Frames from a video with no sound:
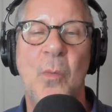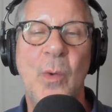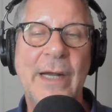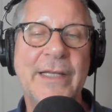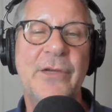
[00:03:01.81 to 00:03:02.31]

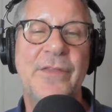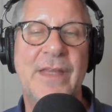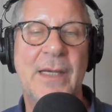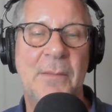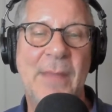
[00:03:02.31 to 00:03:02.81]
What do you
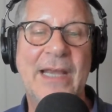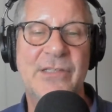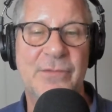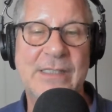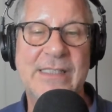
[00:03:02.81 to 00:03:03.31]
think
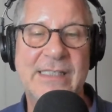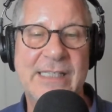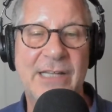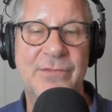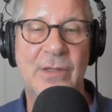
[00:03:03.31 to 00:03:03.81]
makes for a
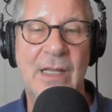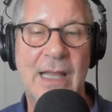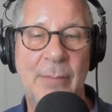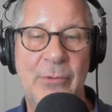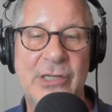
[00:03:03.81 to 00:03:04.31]
successful
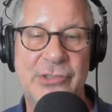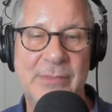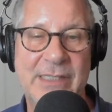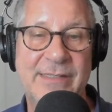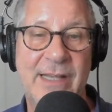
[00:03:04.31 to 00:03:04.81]

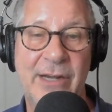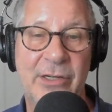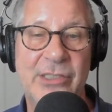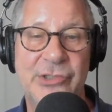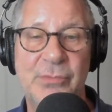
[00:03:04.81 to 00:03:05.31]
collaboration with
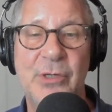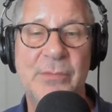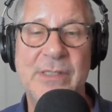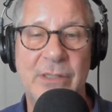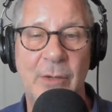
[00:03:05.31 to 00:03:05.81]
designer? Because you have
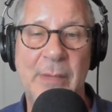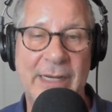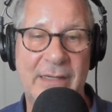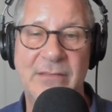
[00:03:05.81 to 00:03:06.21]
worked with so many